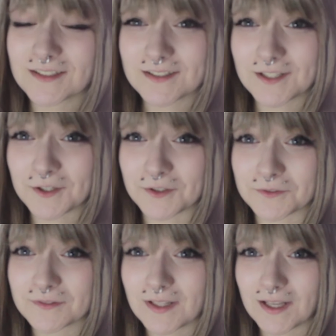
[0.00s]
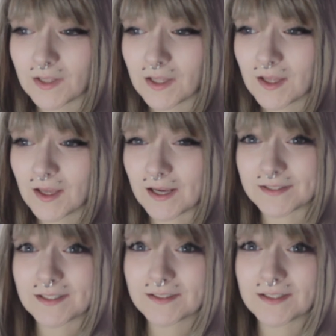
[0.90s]
So,
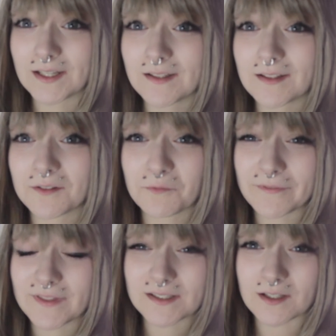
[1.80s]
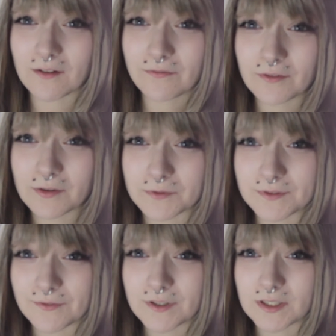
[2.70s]
as I said, with this offer it
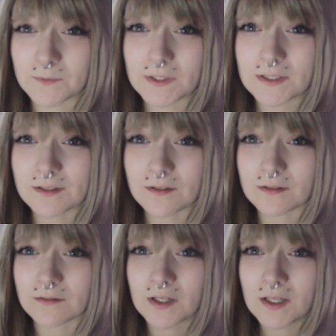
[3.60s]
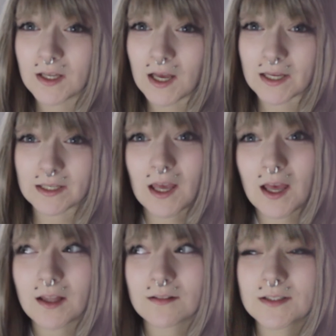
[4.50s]
was free shipping, so I
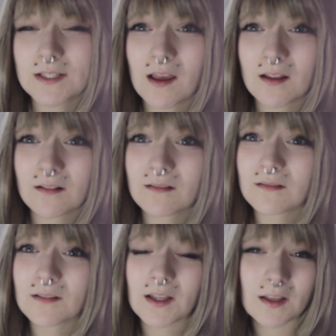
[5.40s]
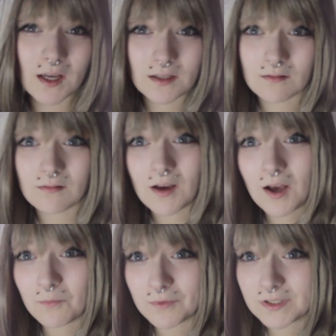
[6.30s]
can't tell, like, I don't know
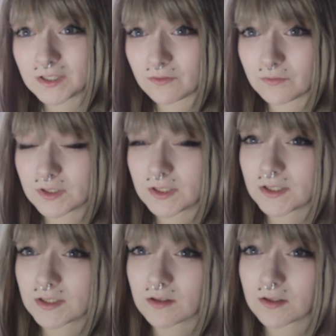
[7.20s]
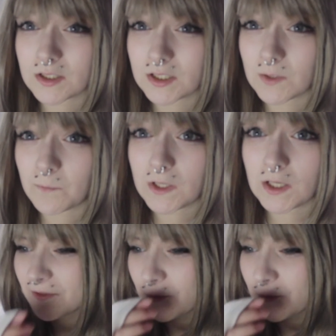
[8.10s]
how much it usually is on shipping.